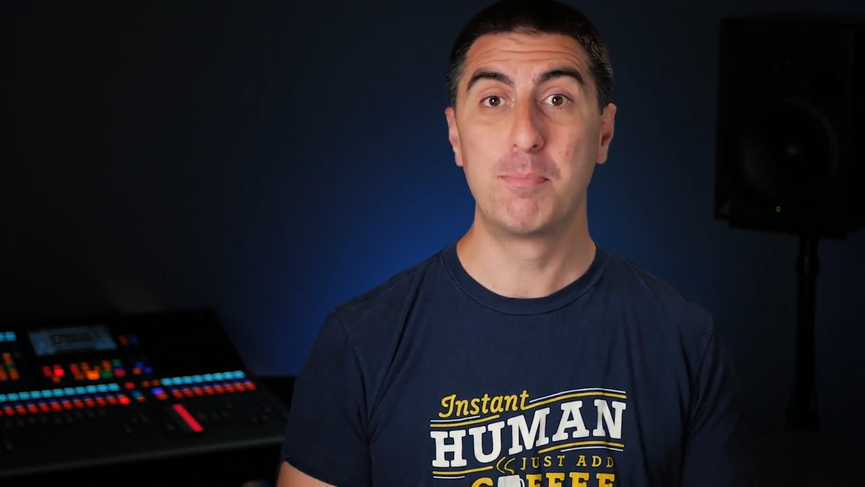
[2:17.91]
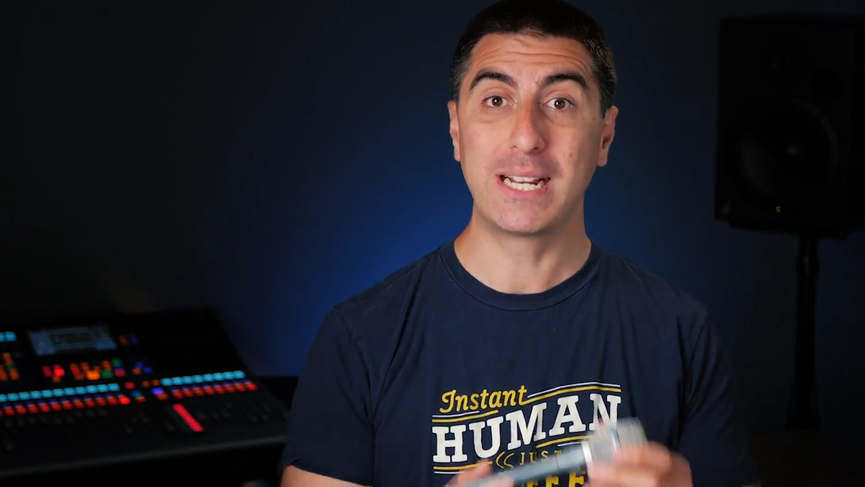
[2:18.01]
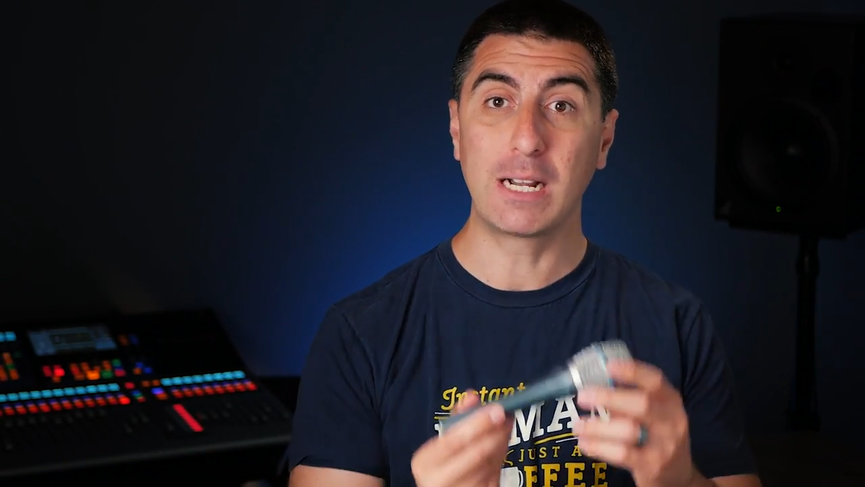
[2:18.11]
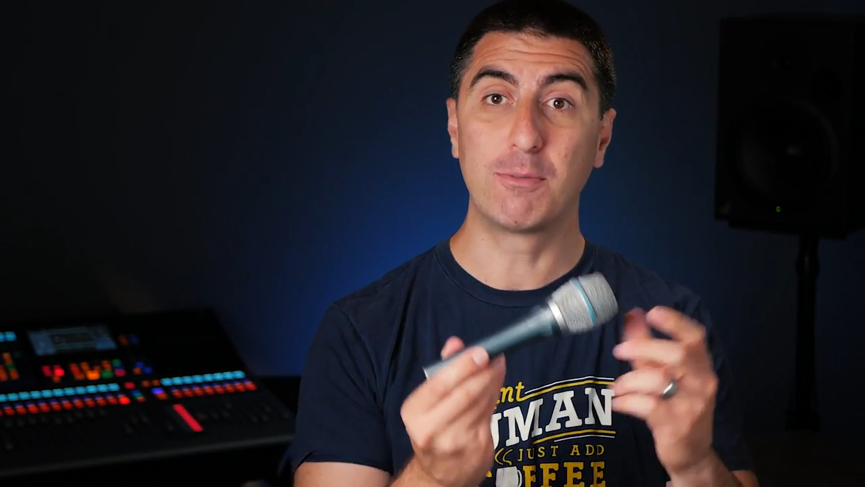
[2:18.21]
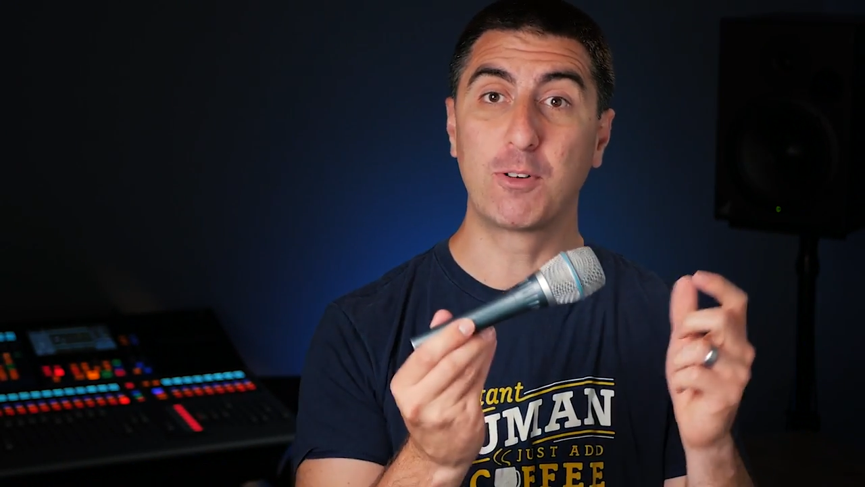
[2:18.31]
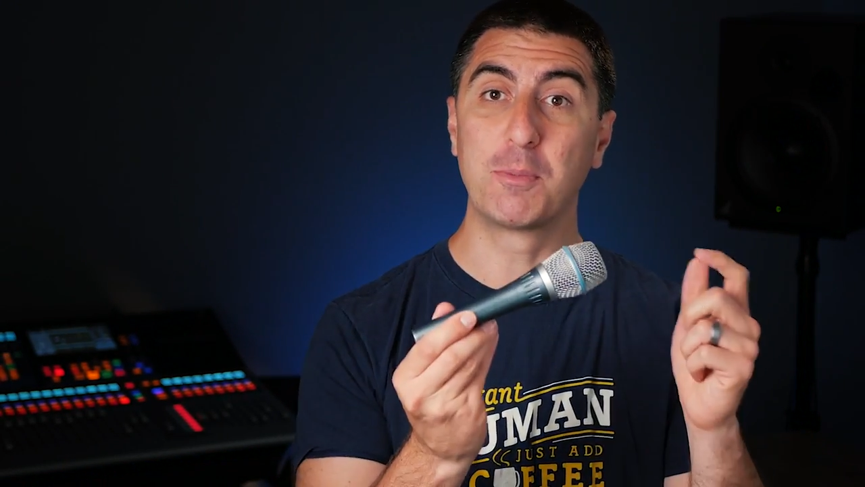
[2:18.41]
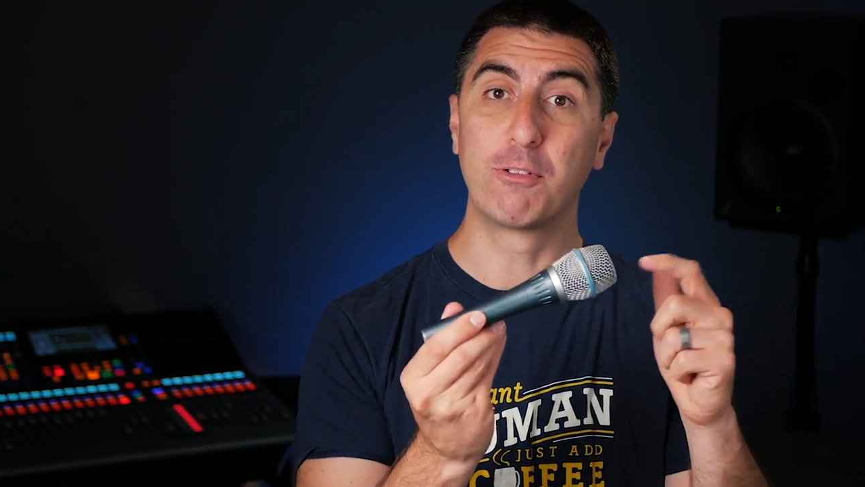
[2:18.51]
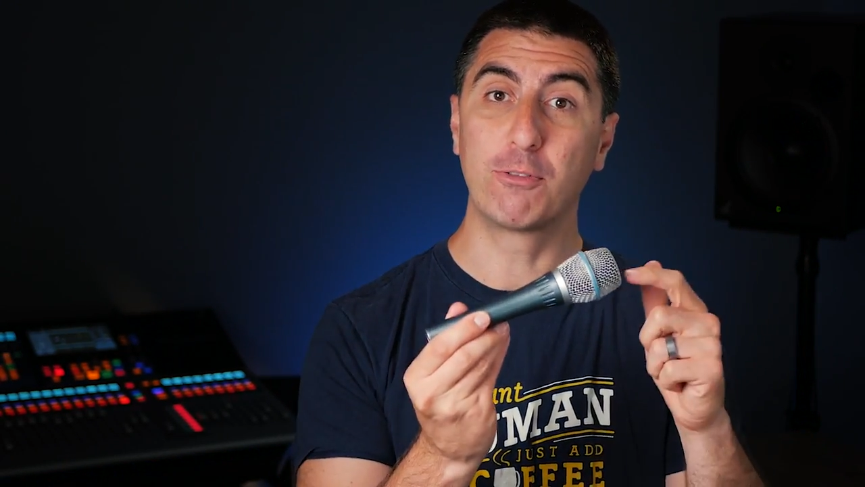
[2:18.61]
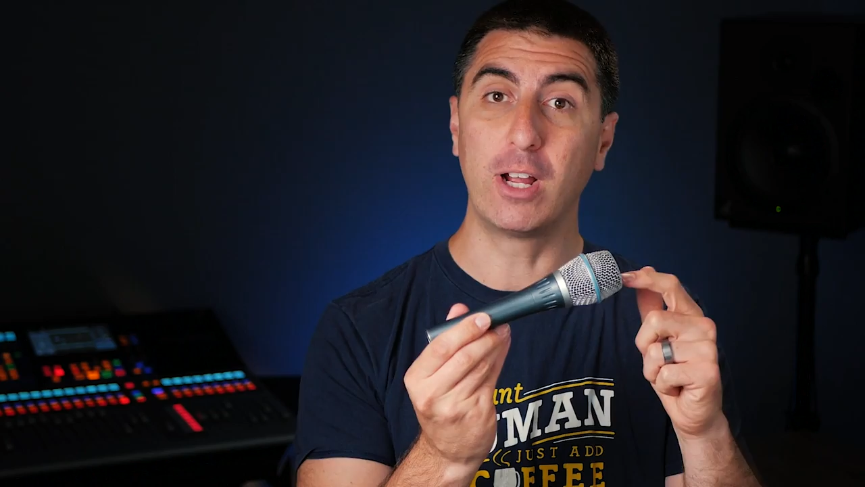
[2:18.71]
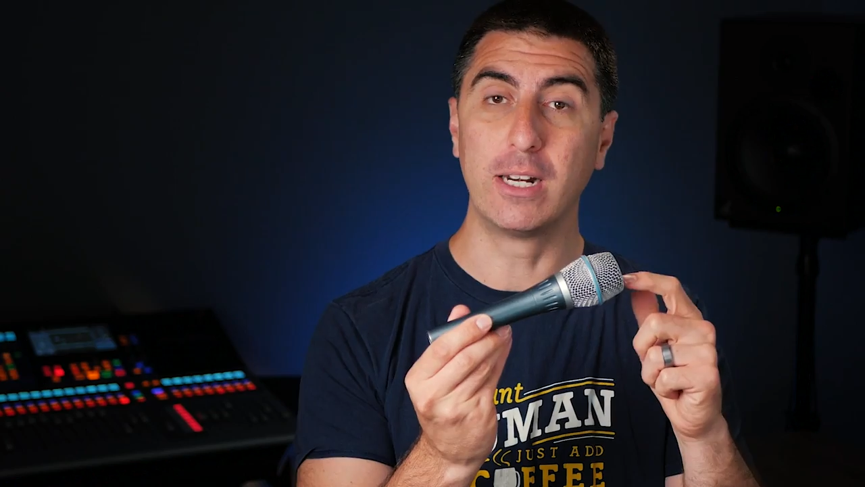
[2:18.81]
pick up from the
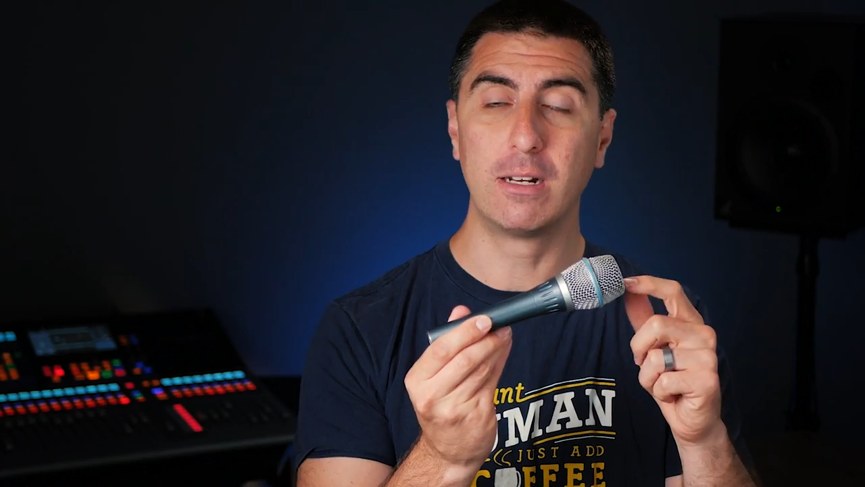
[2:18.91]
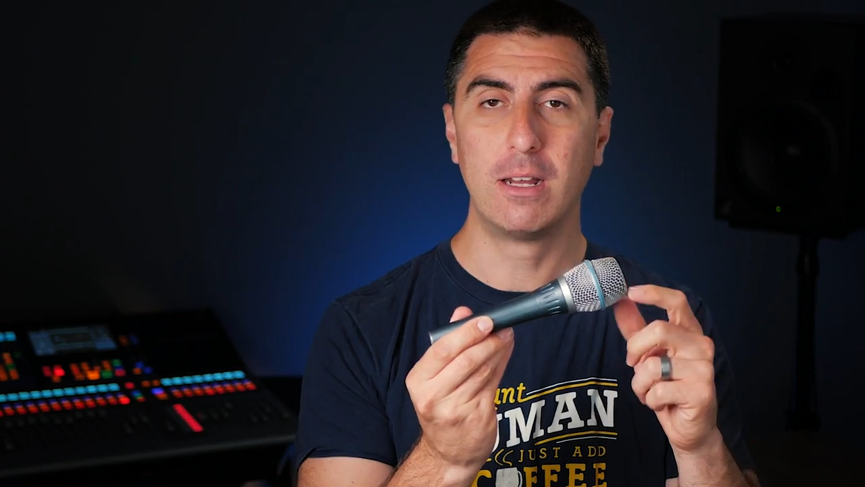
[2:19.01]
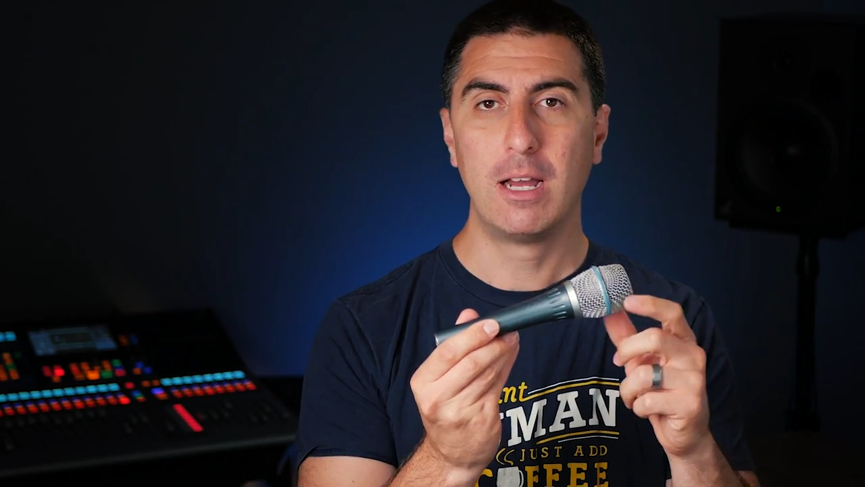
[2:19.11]
front,